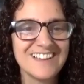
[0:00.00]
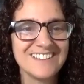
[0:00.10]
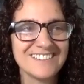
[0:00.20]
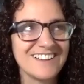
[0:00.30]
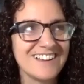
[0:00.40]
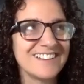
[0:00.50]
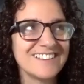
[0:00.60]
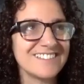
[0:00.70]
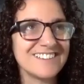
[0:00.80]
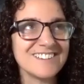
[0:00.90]
It's not a
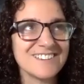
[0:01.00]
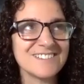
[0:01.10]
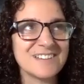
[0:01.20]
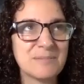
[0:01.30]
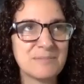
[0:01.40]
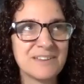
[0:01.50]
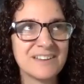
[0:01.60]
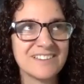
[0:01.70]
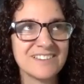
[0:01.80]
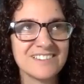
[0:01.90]
stereotype thing.
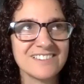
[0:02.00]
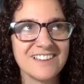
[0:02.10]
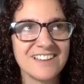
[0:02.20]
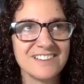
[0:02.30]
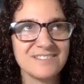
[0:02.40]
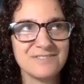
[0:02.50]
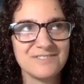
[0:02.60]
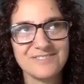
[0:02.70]
It's just kind of,